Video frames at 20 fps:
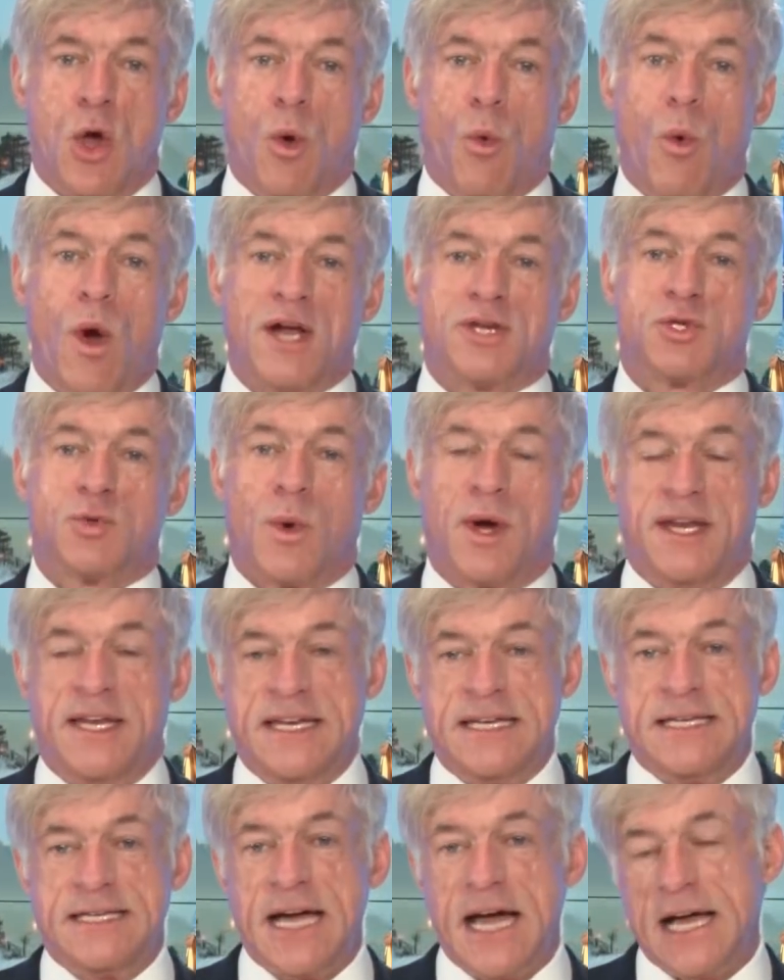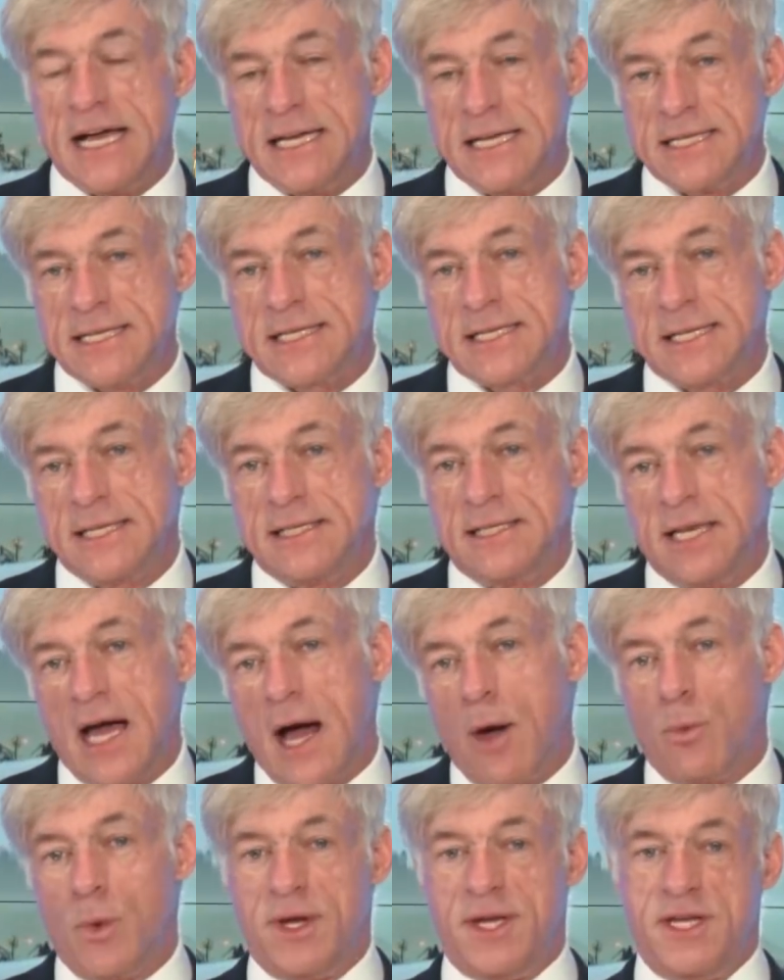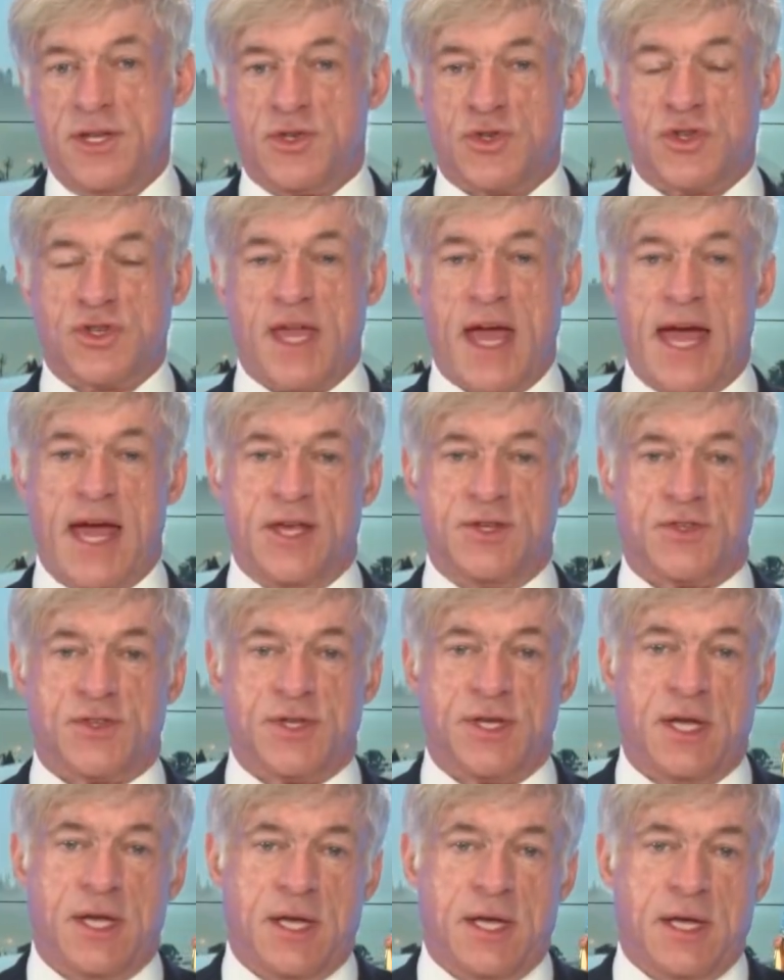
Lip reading: watch what he does, not what he says.